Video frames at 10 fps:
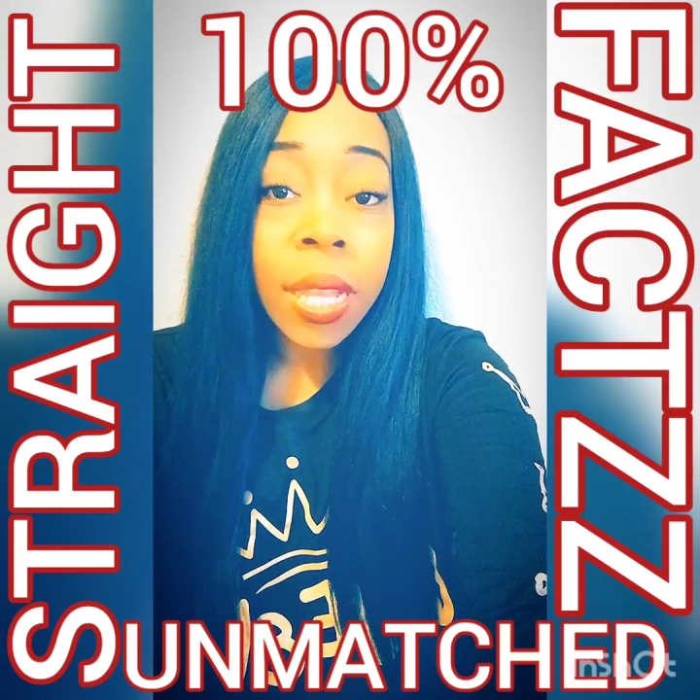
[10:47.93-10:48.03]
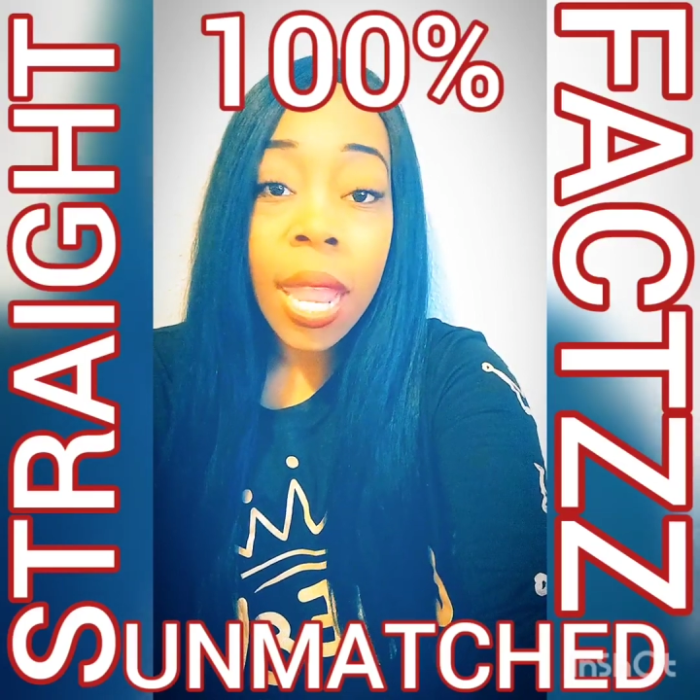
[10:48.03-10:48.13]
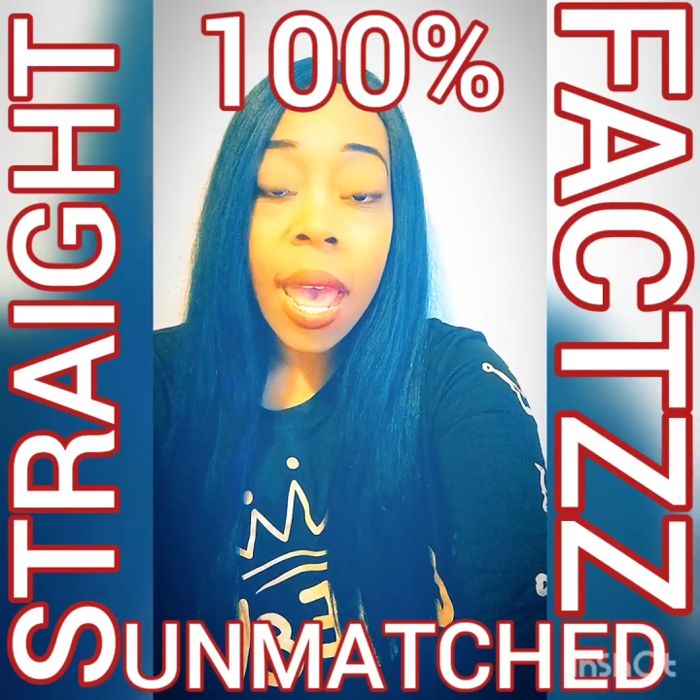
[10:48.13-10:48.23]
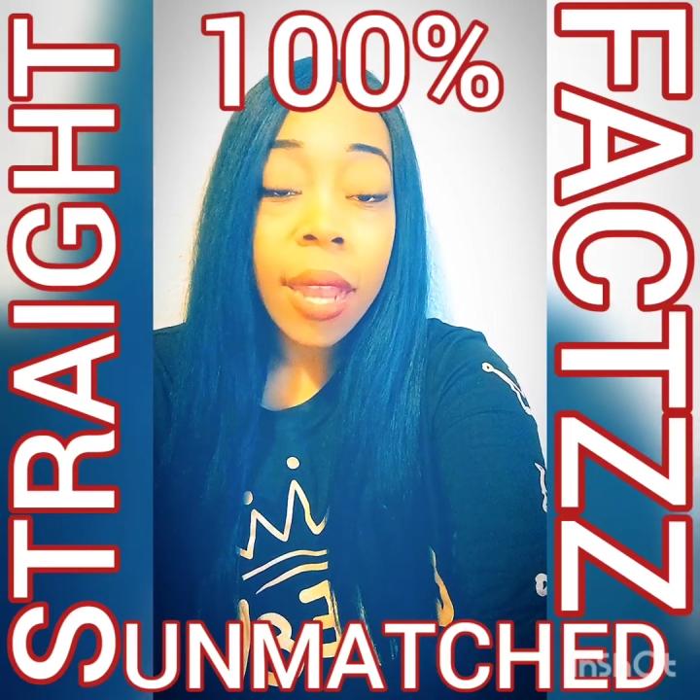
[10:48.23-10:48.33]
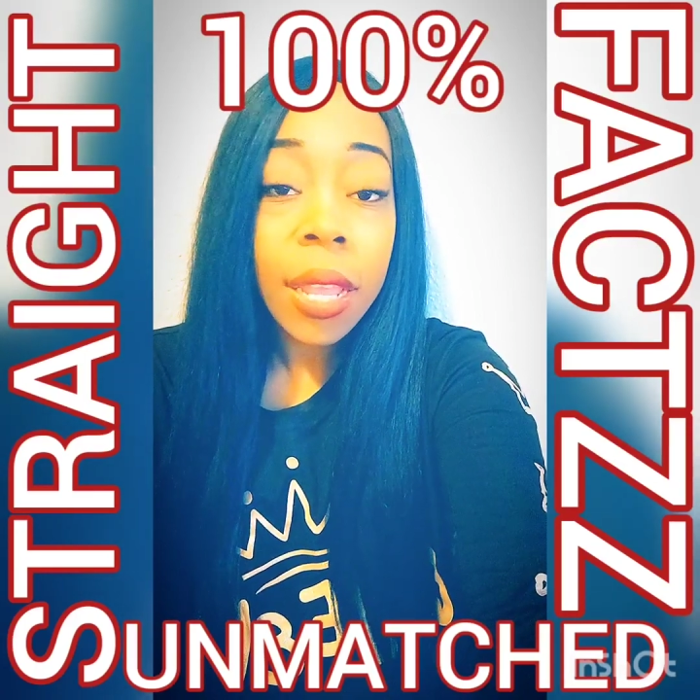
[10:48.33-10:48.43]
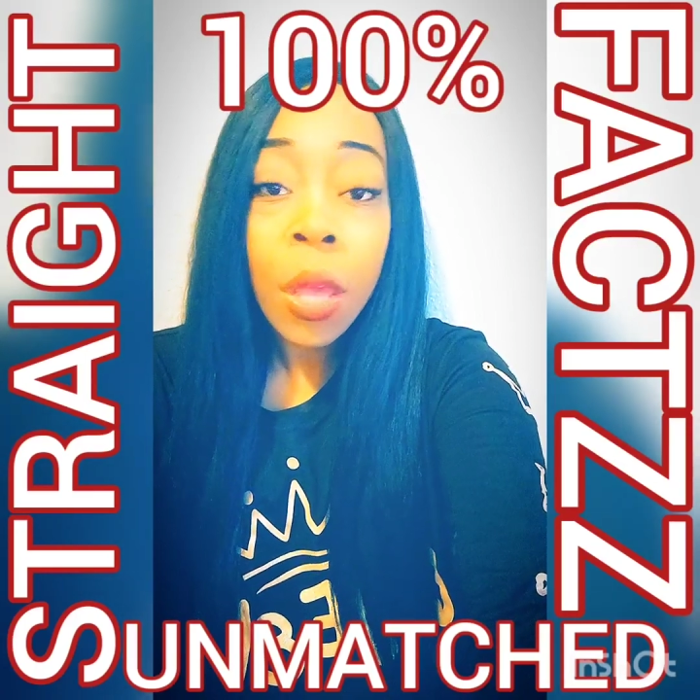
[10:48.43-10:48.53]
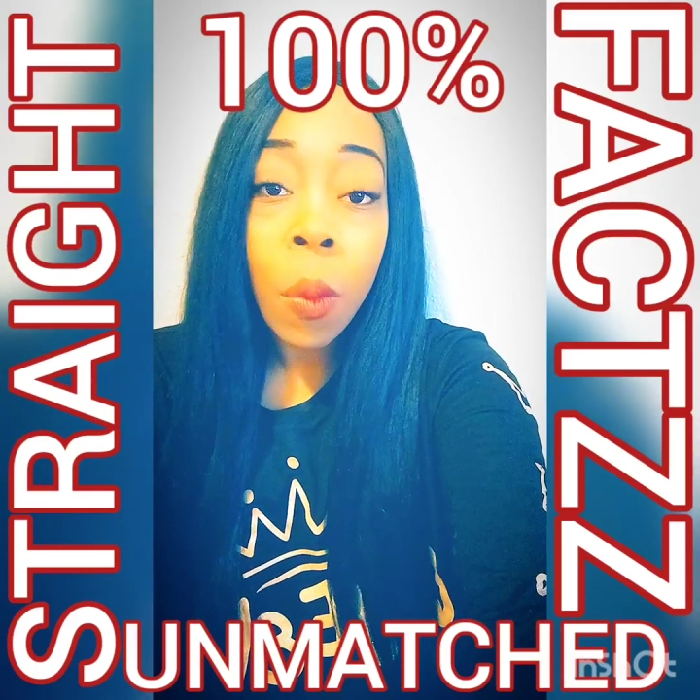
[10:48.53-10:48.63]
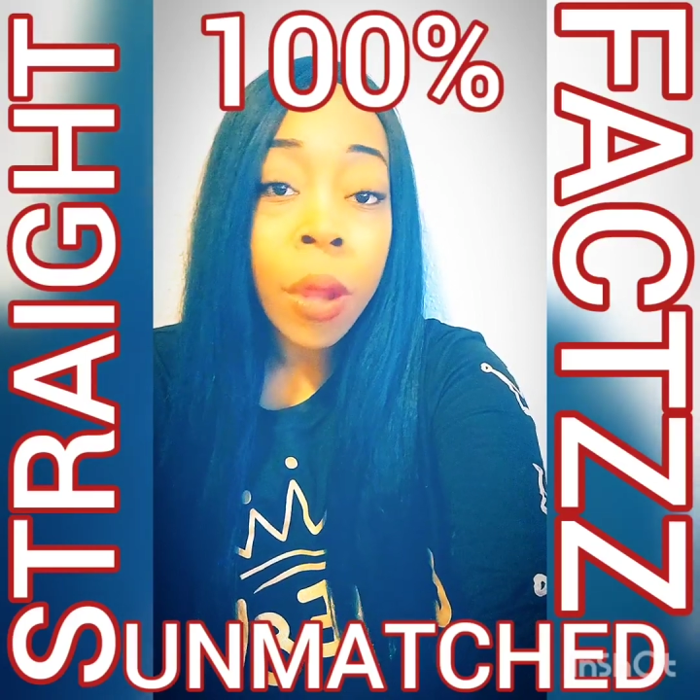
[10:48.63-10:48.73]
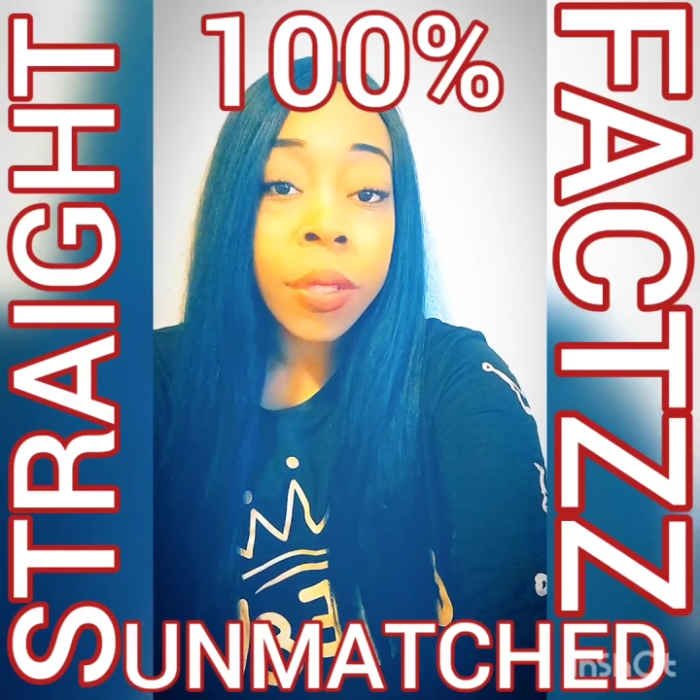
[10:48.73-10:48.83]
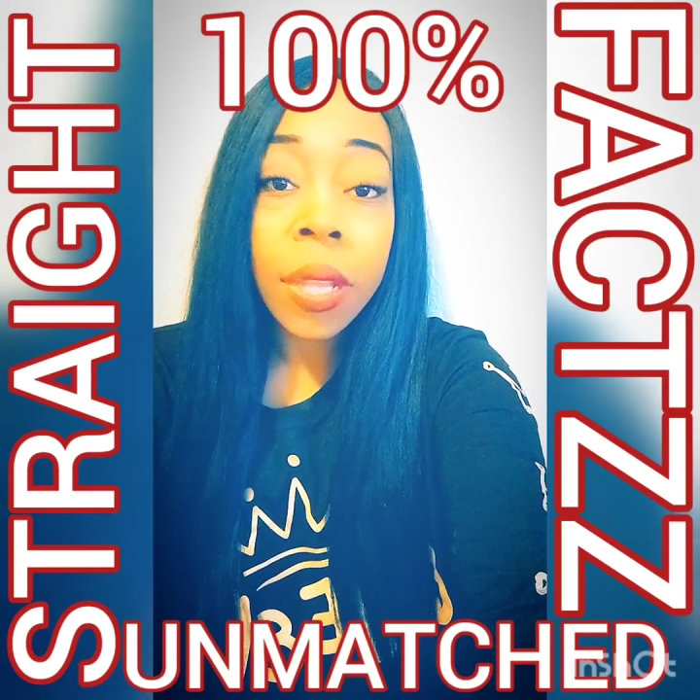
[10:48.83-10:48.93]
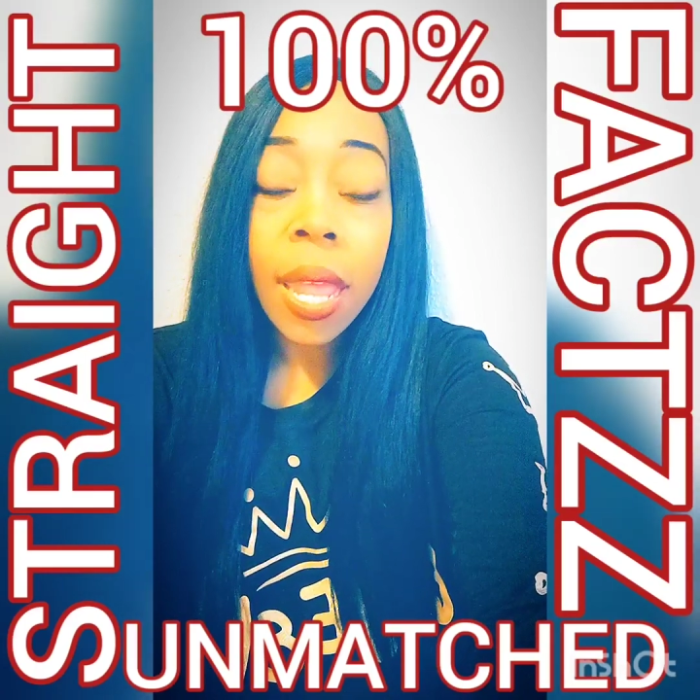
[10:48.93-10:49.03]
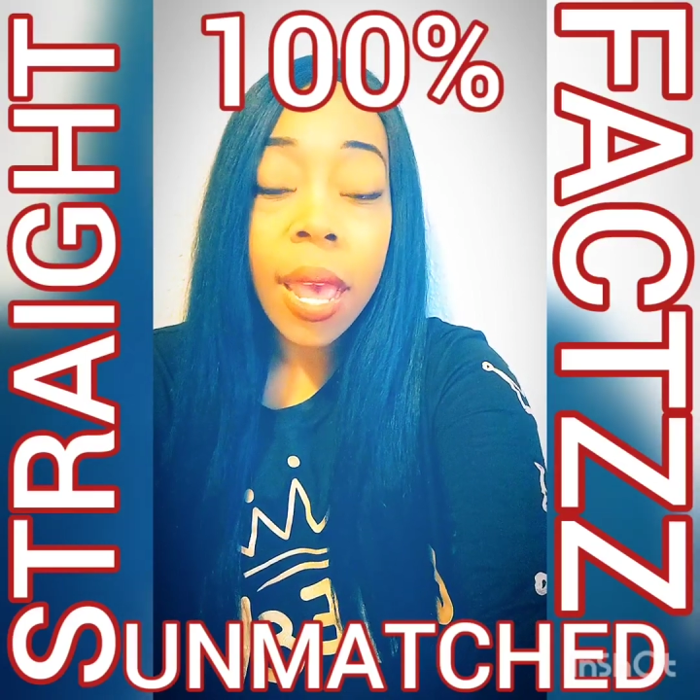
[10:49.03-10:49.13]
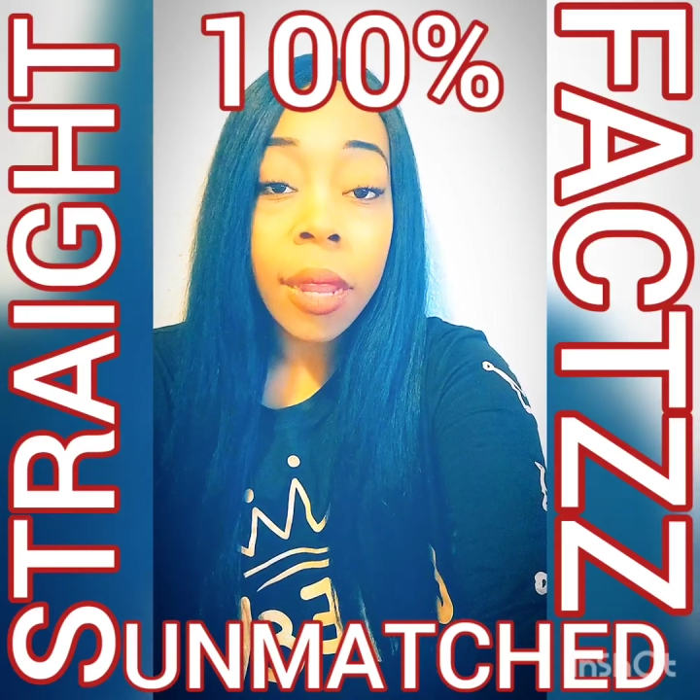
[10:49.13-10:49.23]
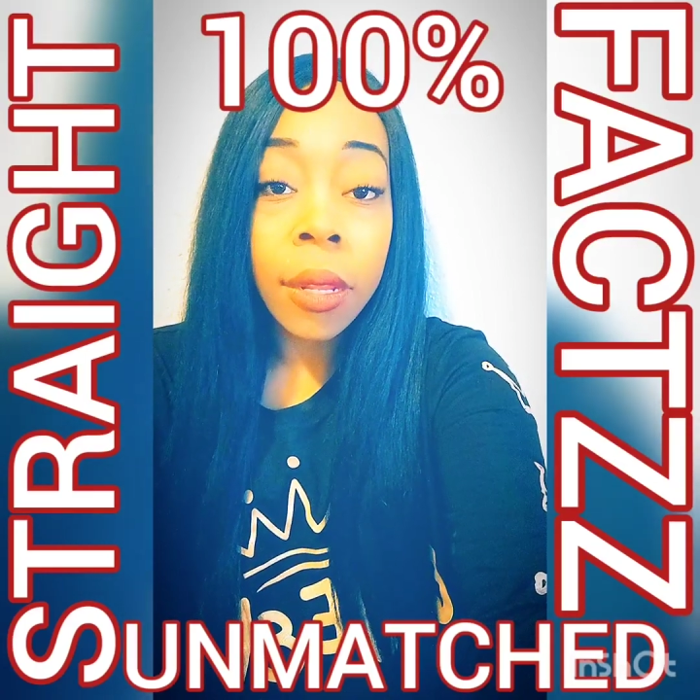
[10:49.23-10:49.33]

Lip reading: a lot. He works a lot.